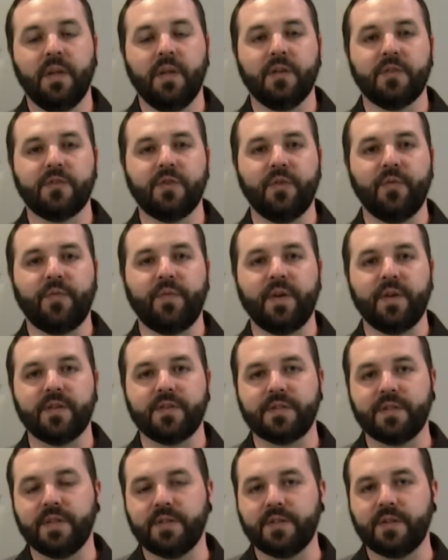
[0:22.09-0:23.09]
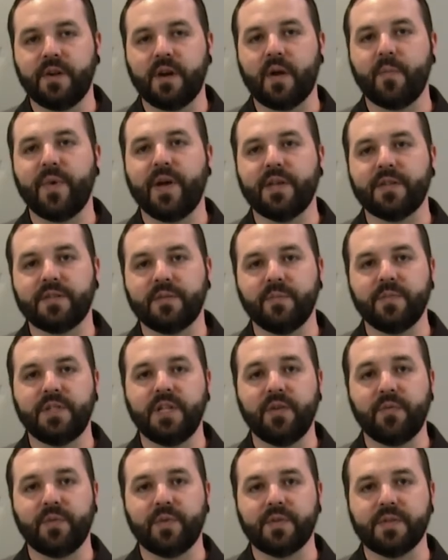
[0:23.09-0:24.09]
So first, let's talk about some
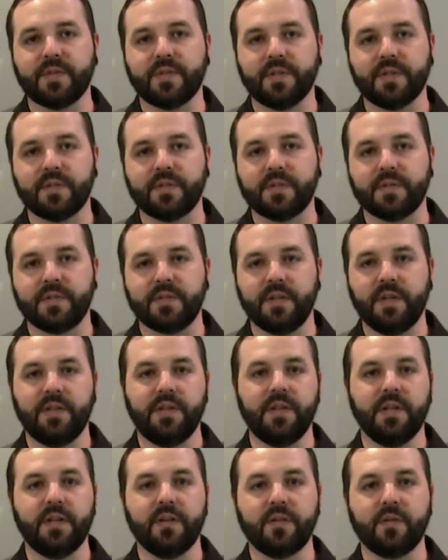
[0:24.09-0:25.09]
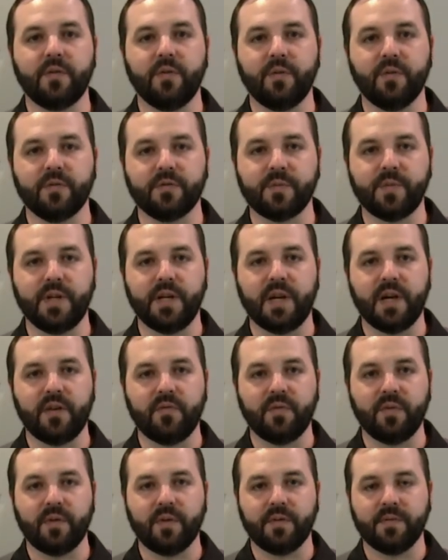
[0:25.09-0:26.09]
differences in the intercoolers we
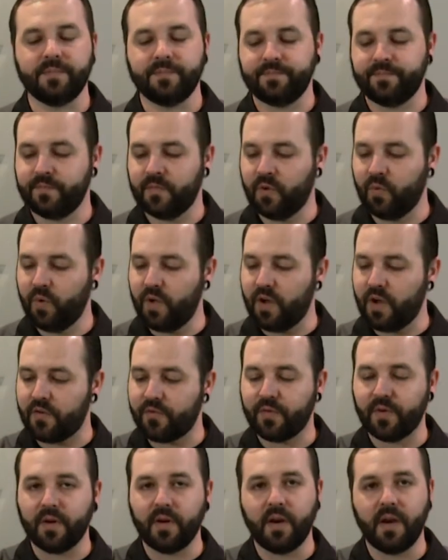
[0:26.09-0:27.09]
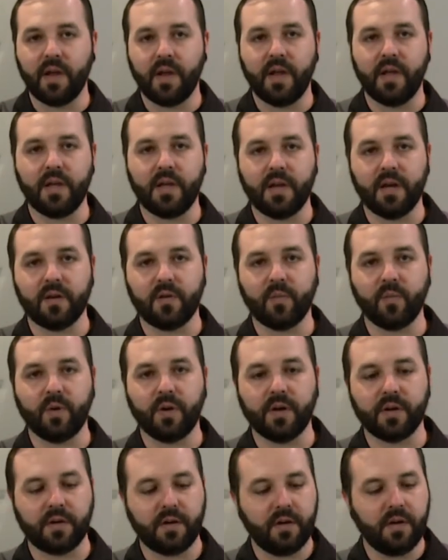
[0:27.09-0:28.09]
offer. We offer
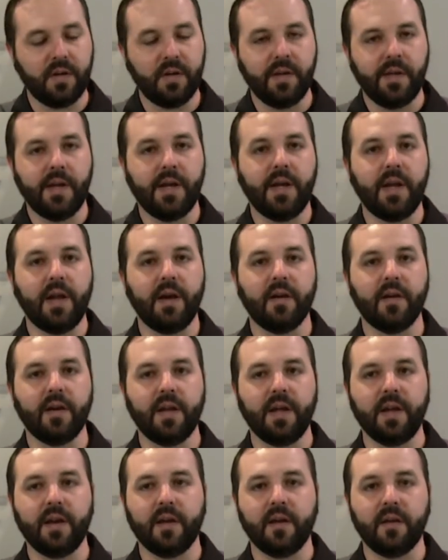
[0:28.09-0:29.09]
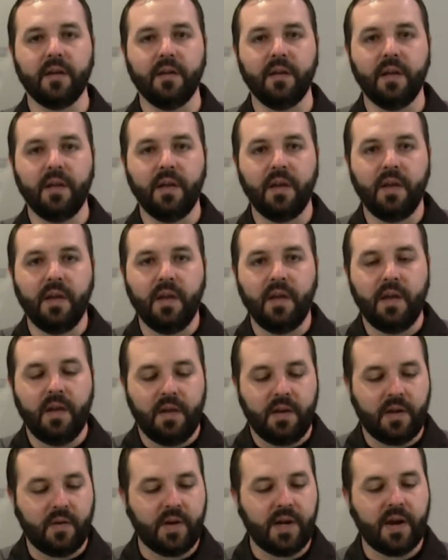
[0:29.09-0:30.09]
air-to-water and air-to-air.
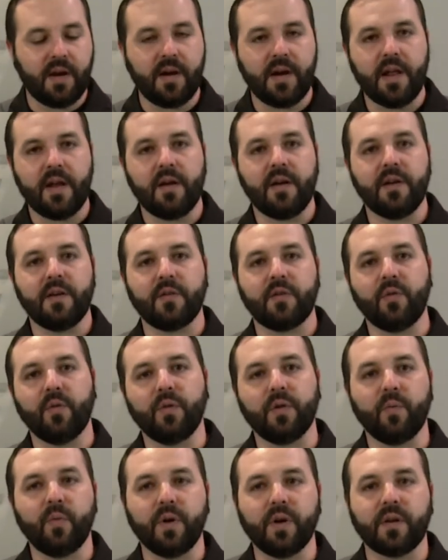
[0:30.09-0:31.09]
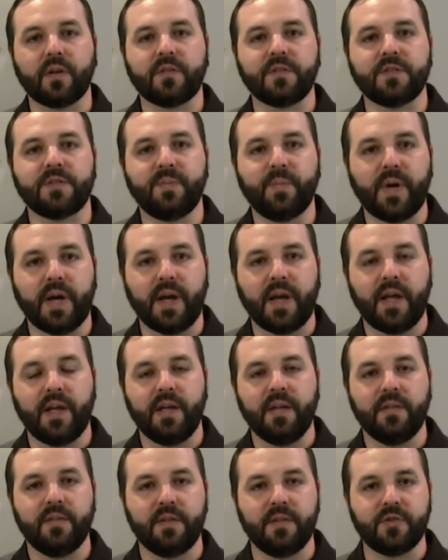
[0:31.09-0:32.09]
Now, an air-to-air intercooler works
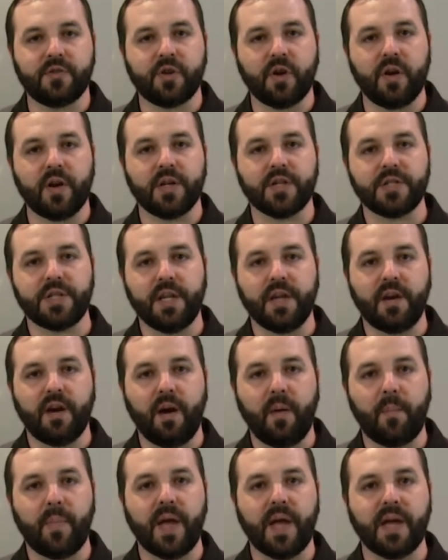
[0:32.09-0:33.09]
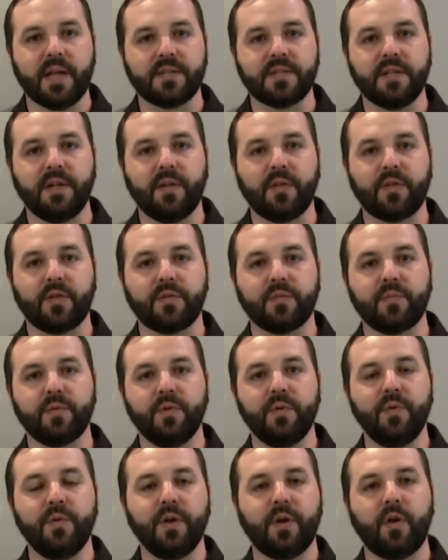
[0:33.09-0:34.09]
by the charged air passing
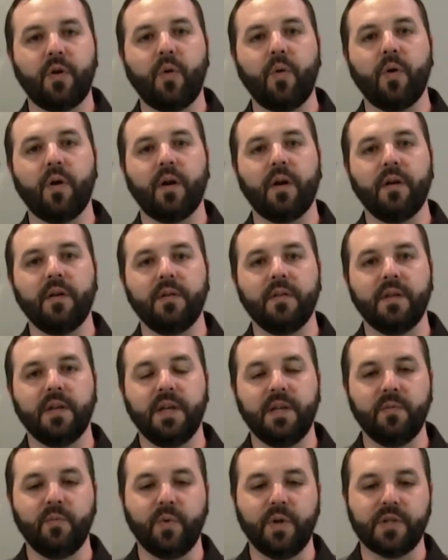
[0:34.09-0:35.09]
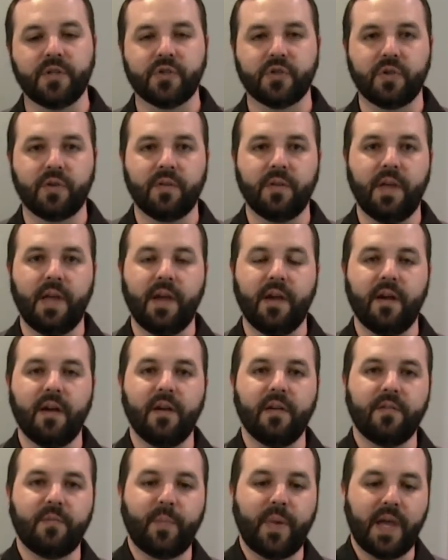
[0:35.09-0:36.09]
through the core, in which air
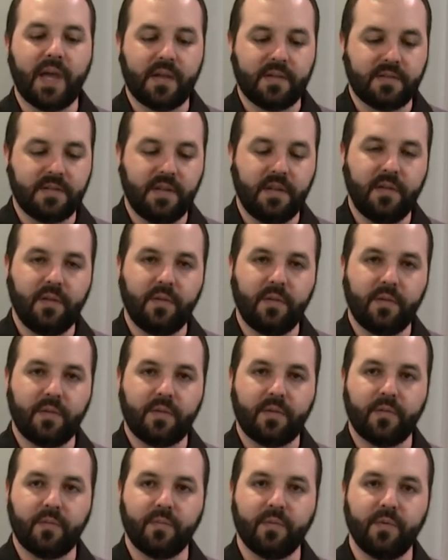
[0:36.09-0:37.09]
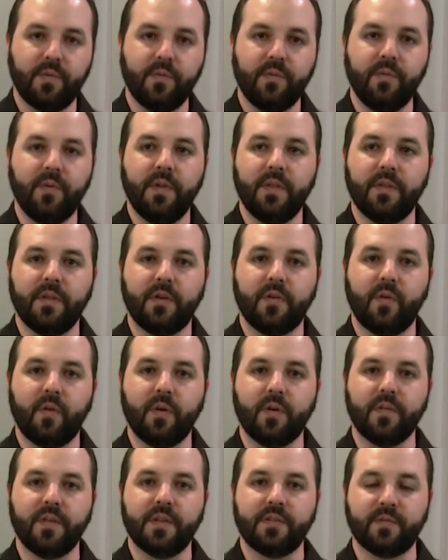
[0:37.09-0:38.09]
is passing through the
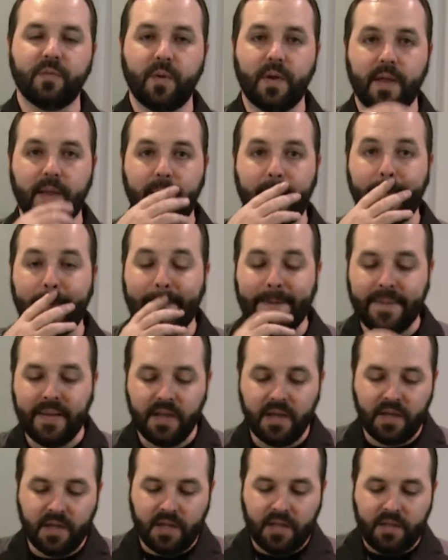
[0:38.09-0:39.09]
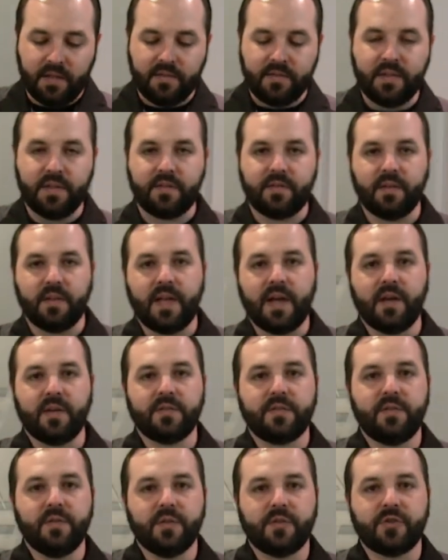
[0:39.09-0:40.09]
core this way. This
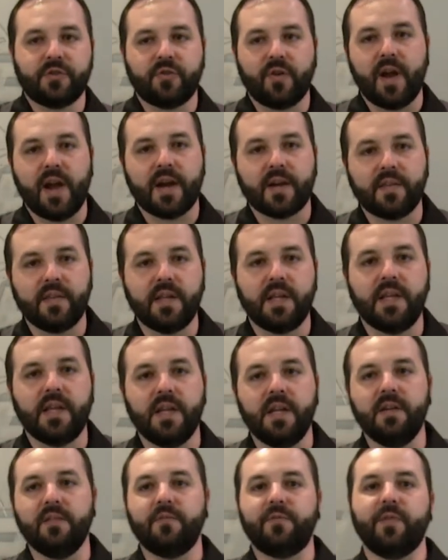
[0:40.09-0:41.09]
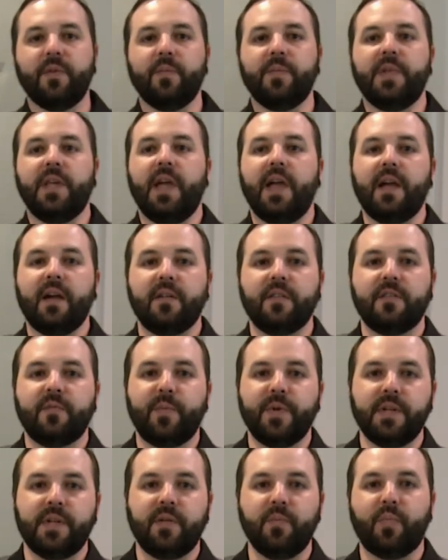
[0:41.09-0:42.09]
allows to extract the heat from the air that's
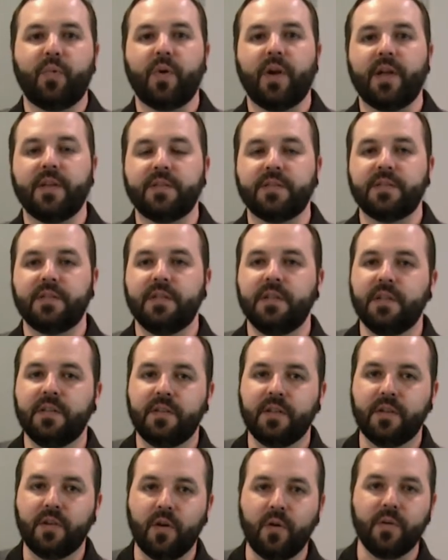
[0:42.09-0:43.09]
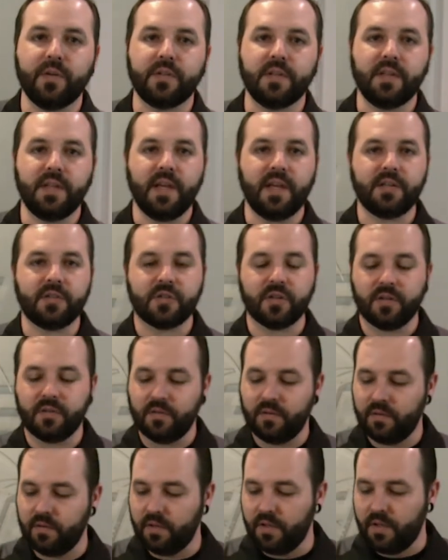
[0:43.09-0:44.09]
been compressed to go into the engine.